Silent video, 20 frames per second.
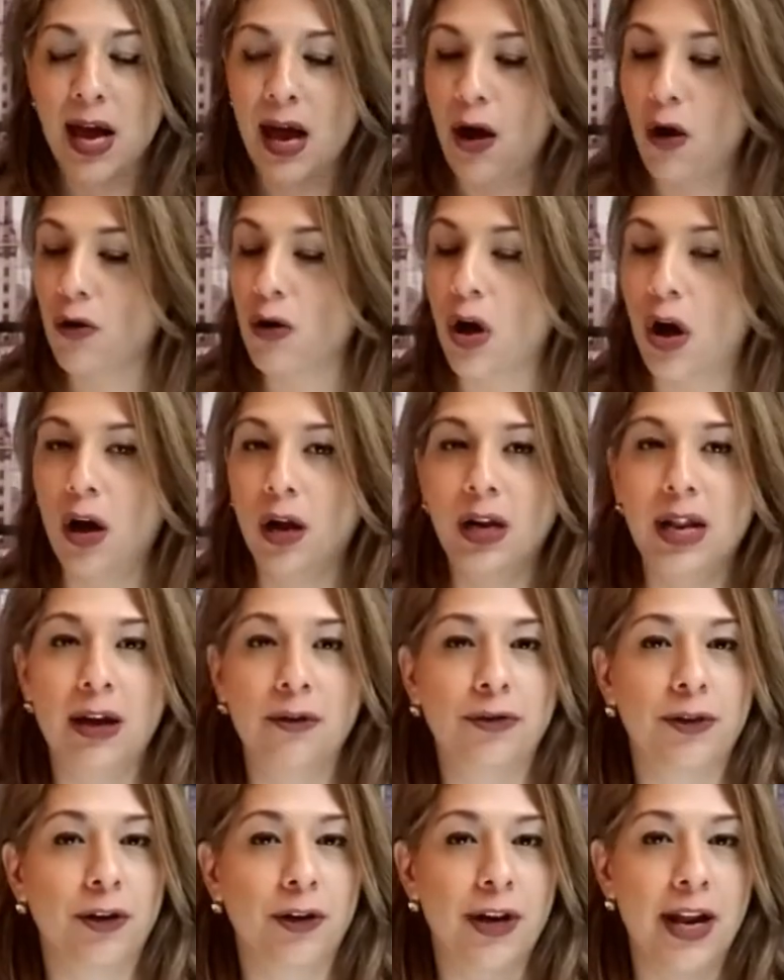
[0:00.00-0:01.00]
I'll call
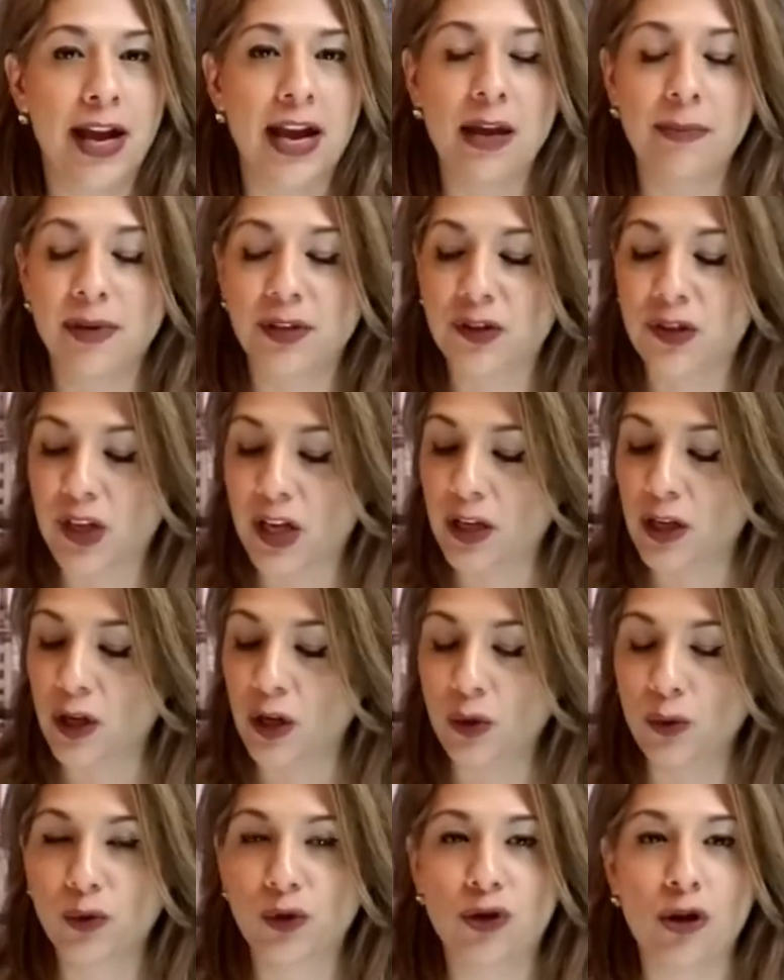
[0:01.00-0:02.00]
out their name and say,
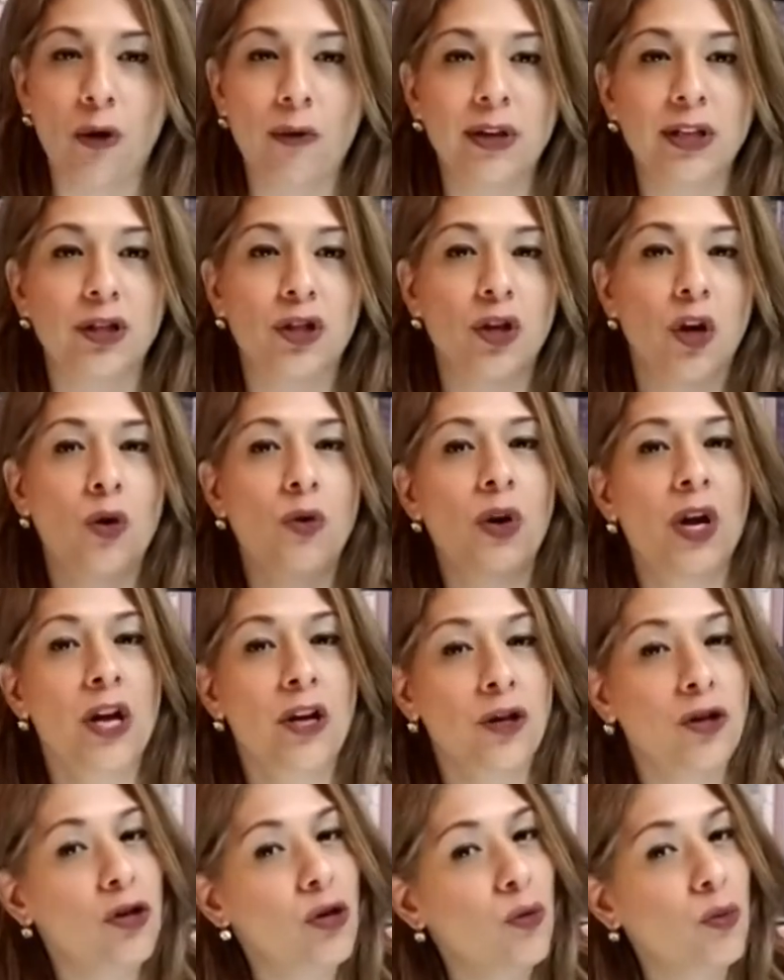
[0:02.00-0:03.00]
you so-and-so,
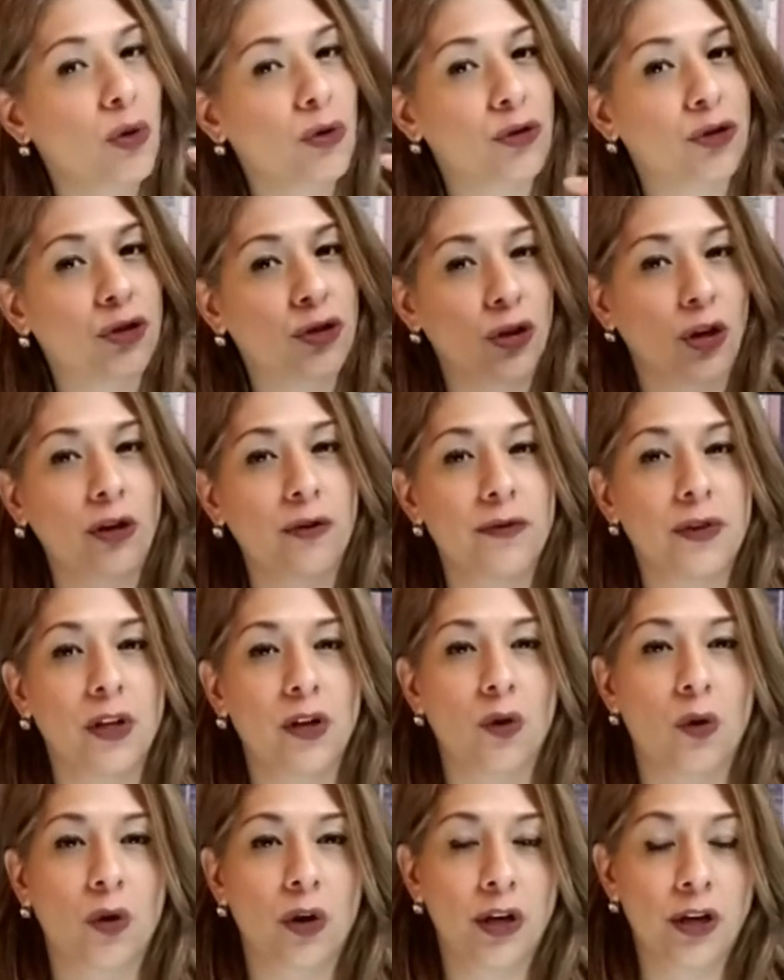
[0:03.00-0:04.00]
you will serve the
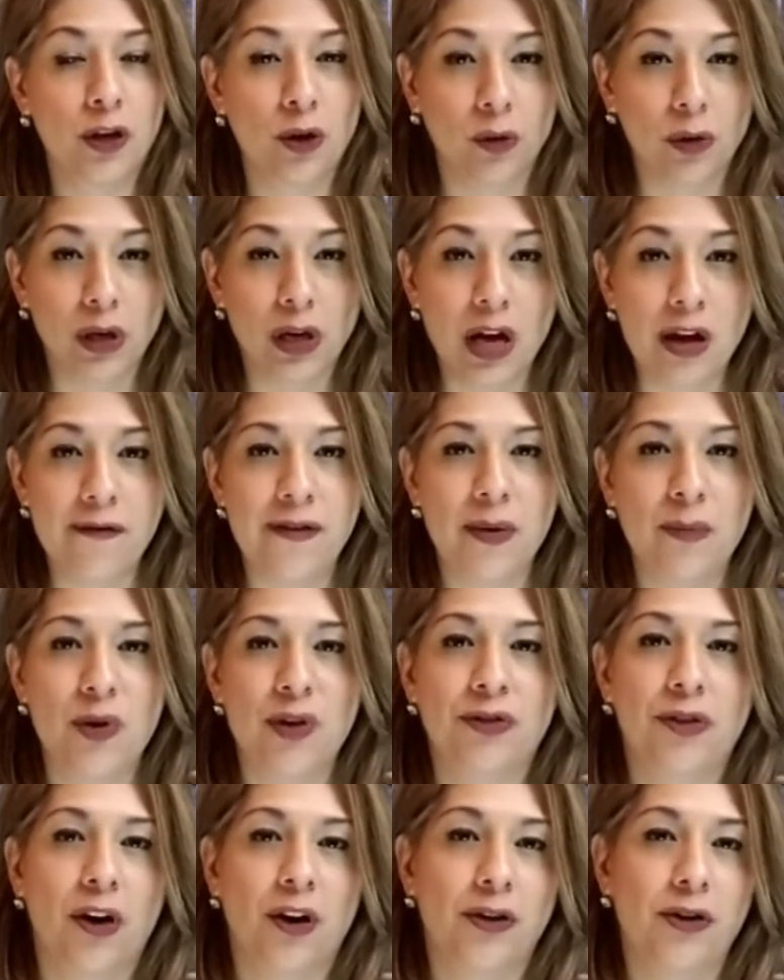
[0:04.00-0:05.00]
Lord. You'll love him
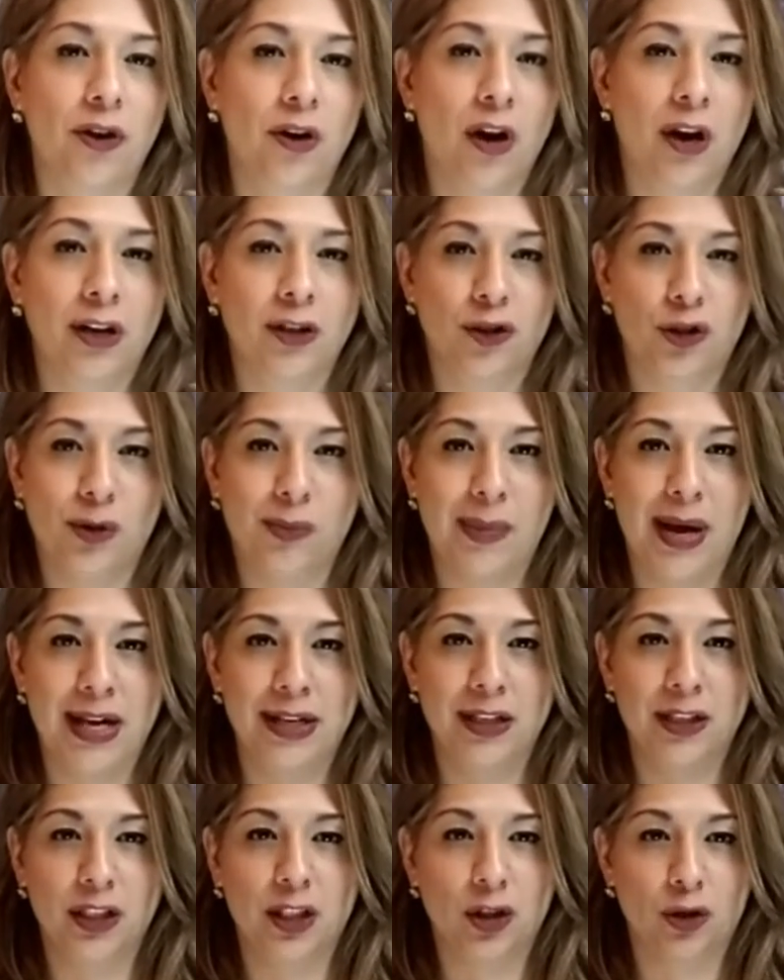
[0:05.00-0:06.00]
with all your heart, soul,
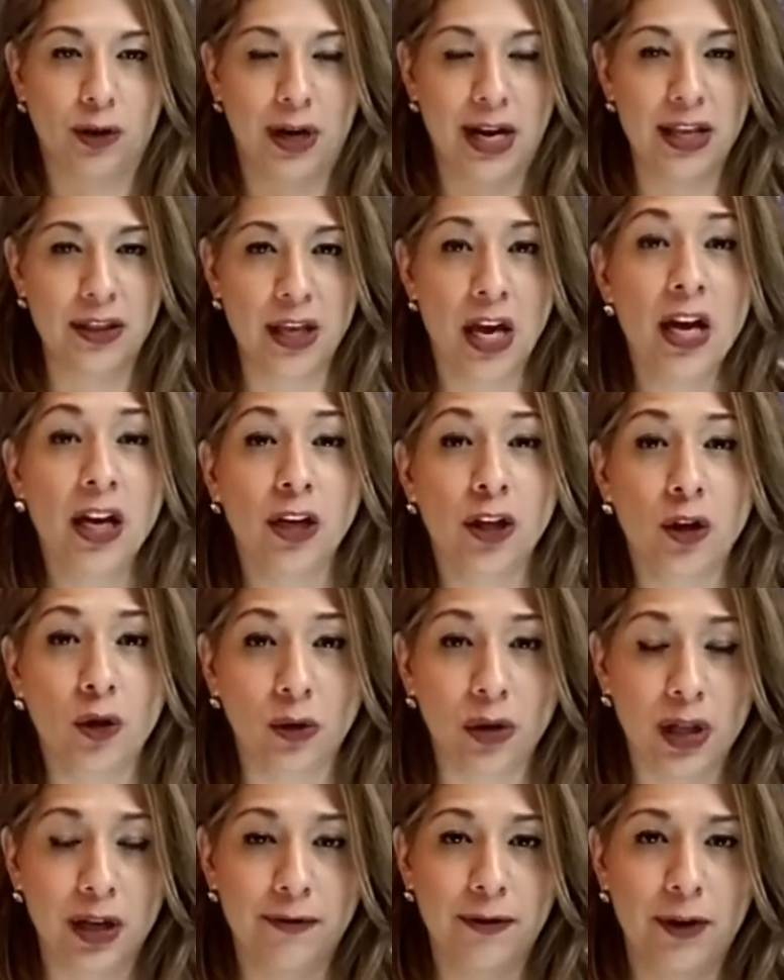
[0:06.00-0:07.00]
mind, and strength.
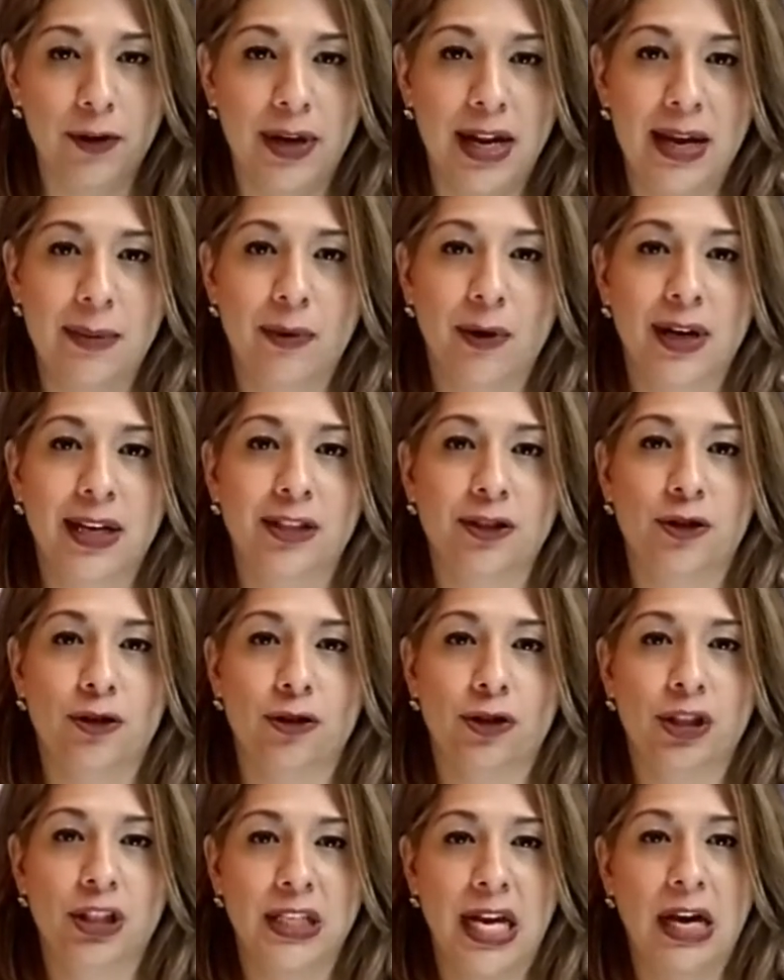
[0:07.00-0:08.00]
You'll love your neighbor as
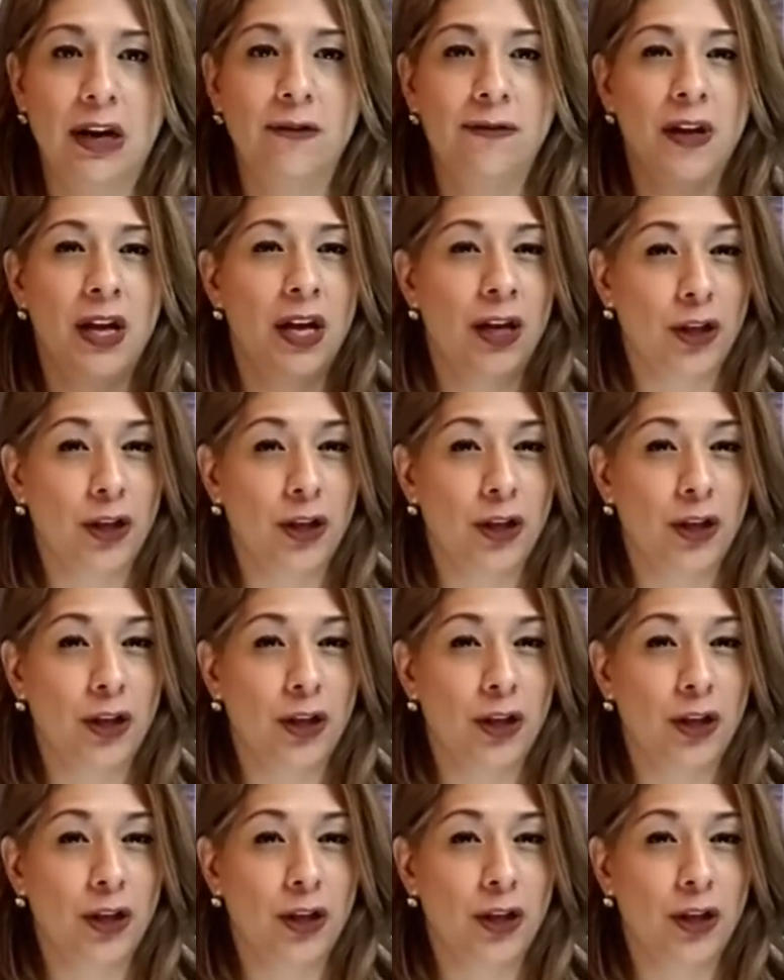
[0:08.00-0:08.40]
yourself.